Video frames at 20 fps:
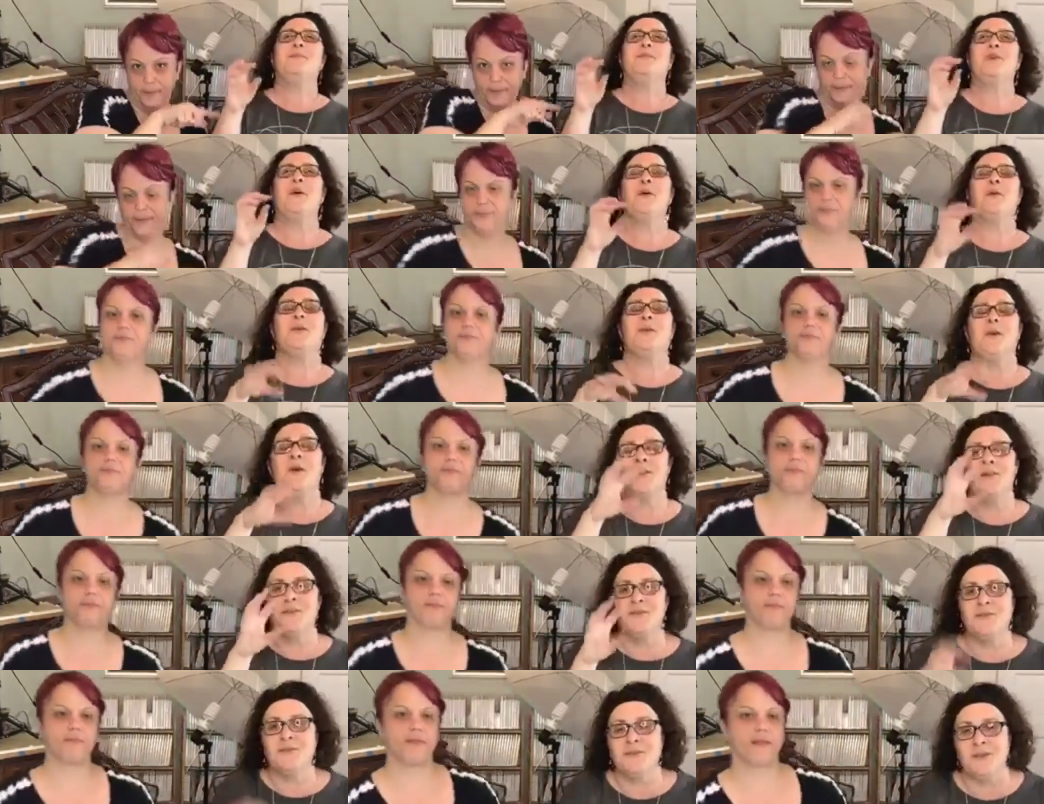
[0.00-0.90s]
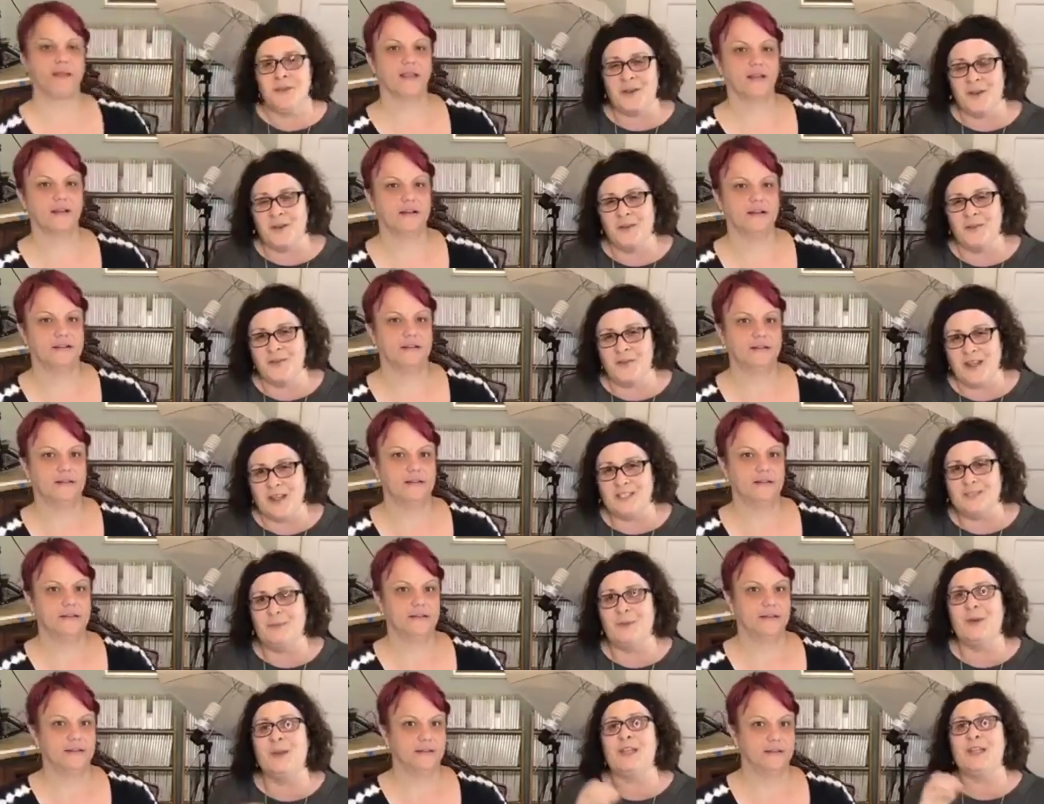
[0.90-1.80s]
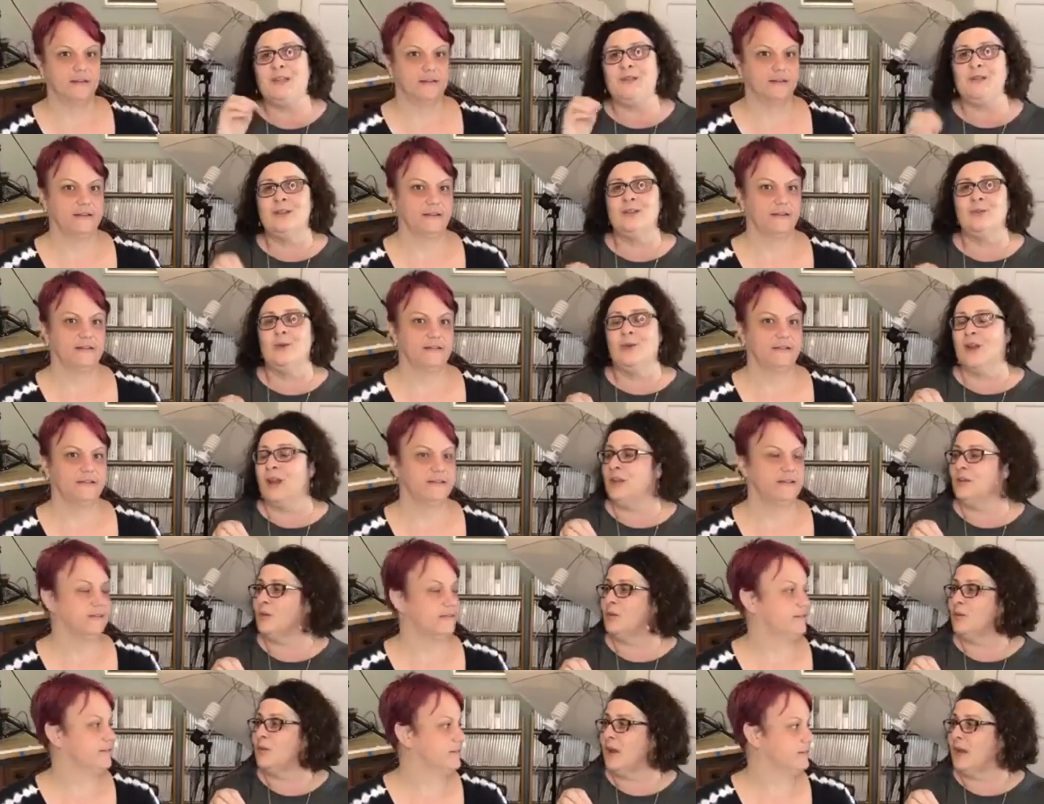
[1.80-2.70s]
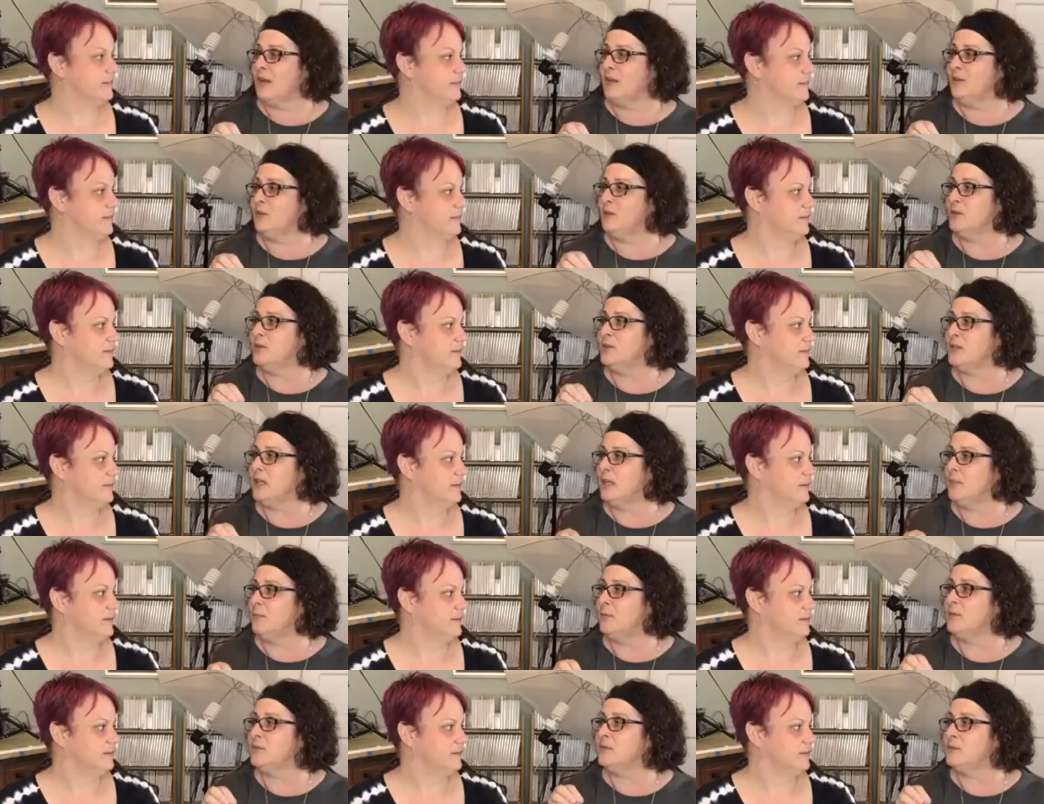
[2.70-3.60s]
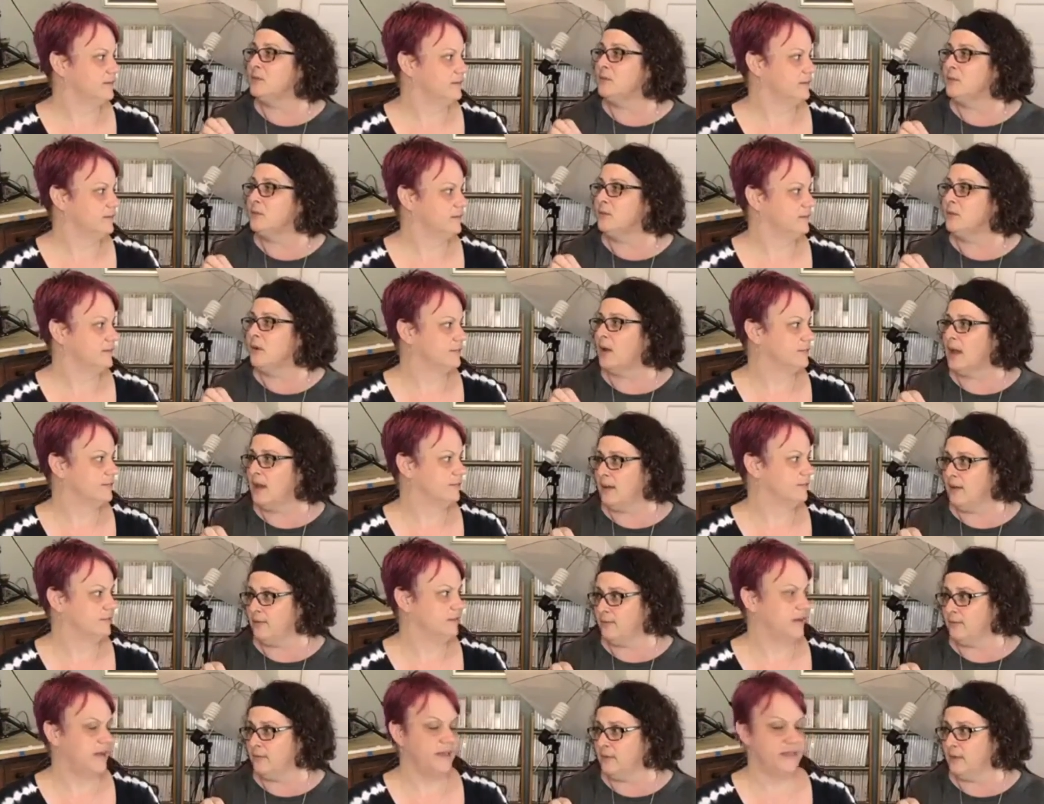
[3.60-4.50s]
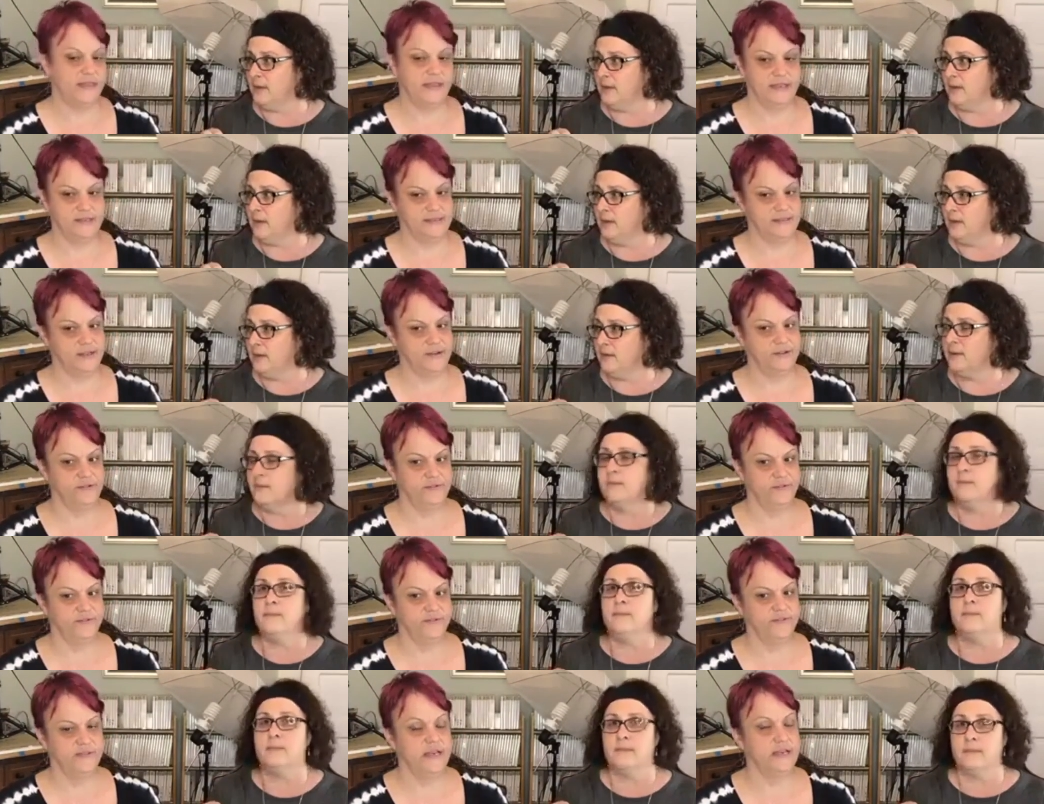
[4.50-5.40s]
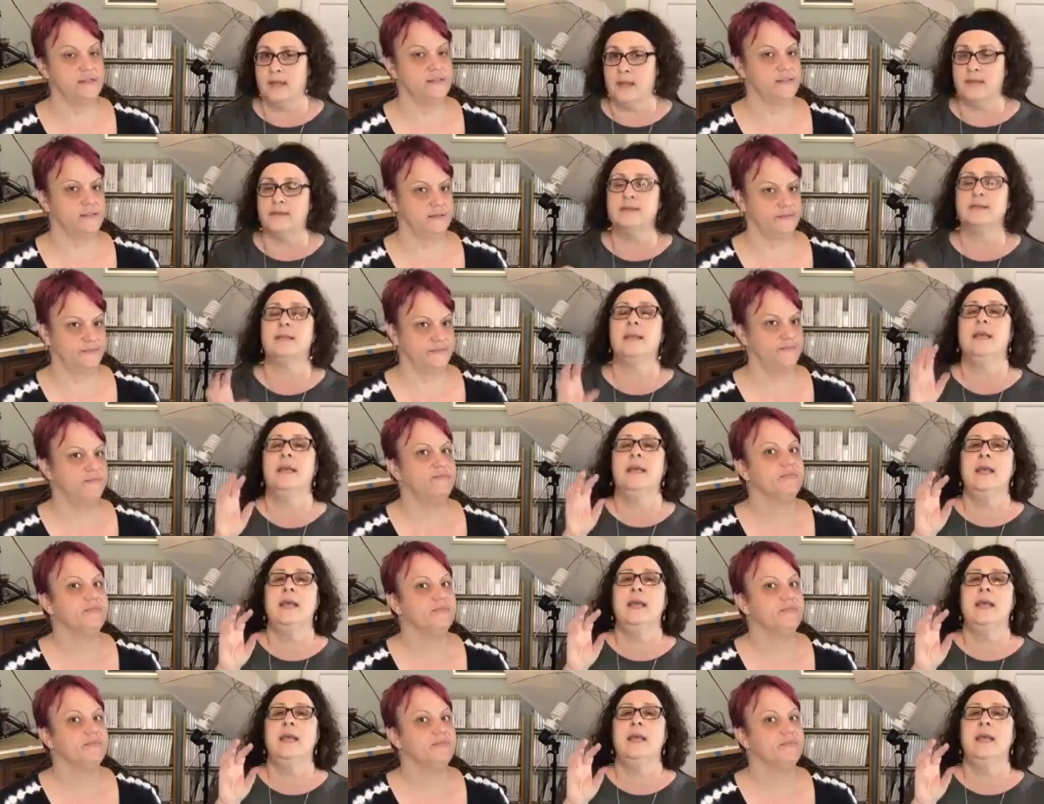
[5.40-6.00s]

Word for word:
Speaker 1: so you go to you go to Facebook, you we're under Finders Keepers Craft. I think so. Yes. yes.